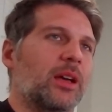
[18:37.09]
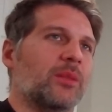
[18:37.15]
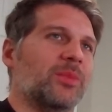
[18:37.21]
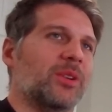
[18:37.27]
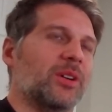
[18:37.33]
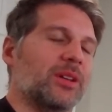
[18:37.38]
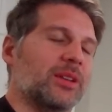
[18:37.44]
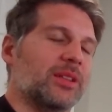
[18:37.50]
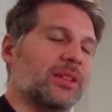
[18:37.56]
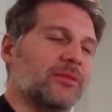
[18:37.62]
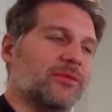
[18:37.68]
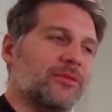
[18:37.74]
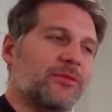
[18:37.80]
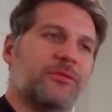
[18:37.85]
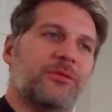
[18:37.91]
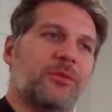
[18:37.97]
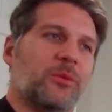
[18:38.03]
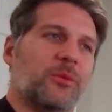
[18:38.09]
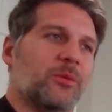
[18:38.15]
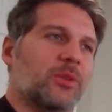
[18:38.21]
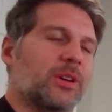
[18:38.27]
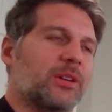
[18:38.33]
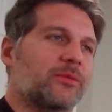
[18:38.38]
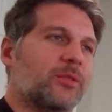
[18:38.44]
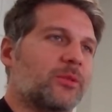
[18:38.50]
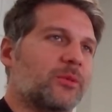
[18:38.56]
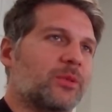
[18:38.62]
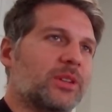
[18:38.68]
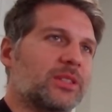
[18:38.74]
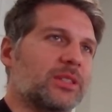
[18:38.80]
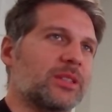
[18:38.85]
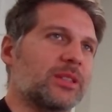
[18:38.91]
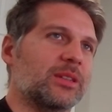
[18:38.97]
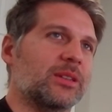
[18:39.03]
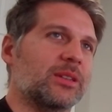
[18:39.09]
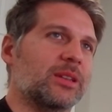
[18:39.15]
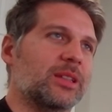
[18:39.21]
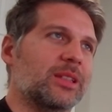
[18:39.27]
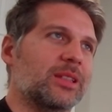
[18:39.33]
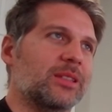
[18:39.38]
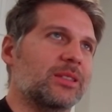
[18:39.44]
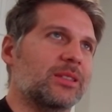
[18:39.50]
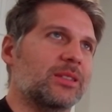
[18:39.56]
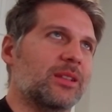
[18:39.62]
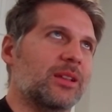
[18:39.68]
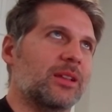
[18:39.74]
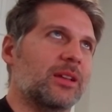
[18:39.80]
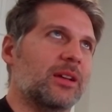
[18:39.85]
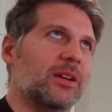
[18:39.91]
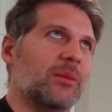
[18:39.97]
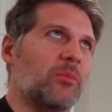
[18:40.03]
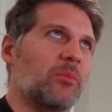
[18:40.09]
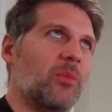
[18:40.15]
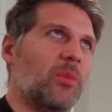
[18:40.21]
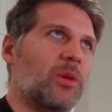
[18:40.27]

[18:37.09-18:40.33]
But if for whatever reason while